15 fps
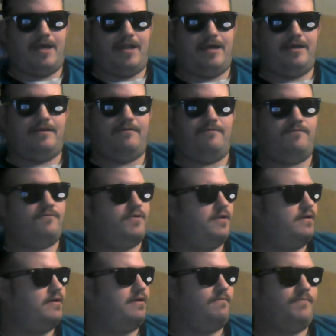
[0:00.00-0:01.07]
I like
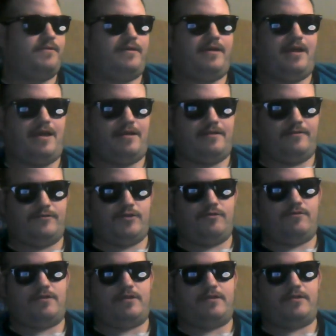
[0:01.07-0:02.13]
when a company has a
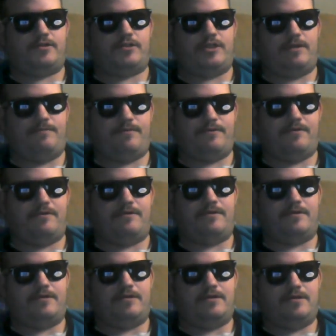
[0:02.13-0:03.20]
juice that's cheaper.
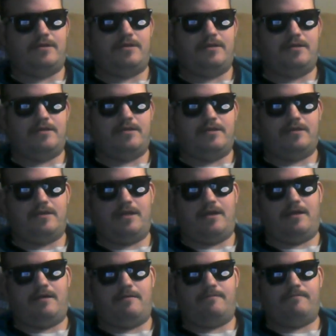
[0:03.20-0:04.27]

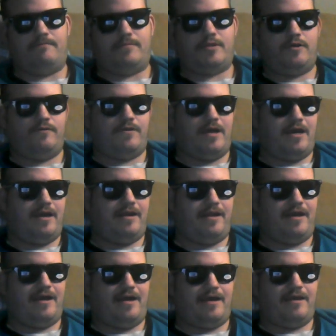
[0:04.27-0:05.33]
Um, two
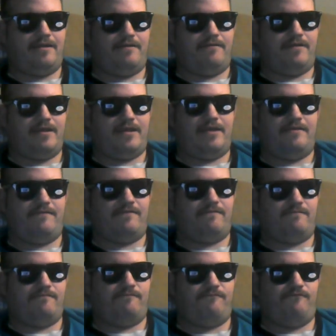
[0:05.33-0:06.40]
ninety nine,
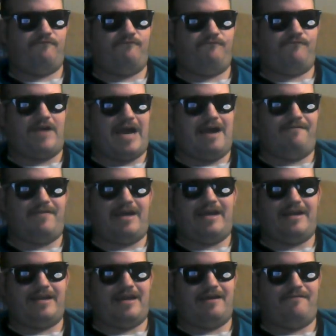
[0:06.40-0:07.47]
even five
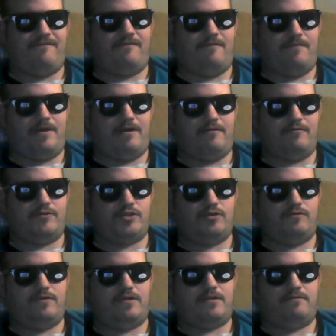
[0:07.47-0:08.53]
ninety nine for a bottle of
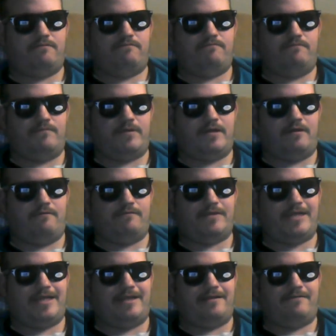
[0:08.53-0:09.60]
juice. You know,
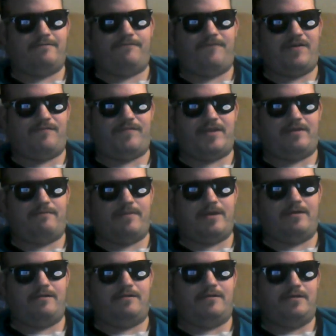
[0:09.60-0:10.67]
10, 15
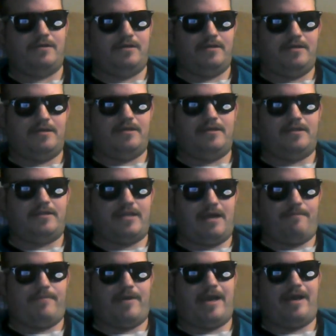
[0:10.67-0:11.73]
mil. It's
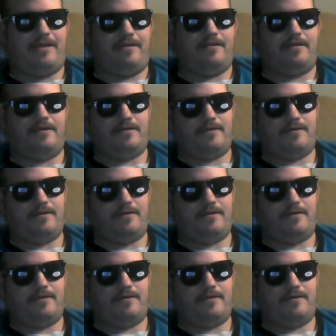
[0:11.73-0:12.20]
not bad.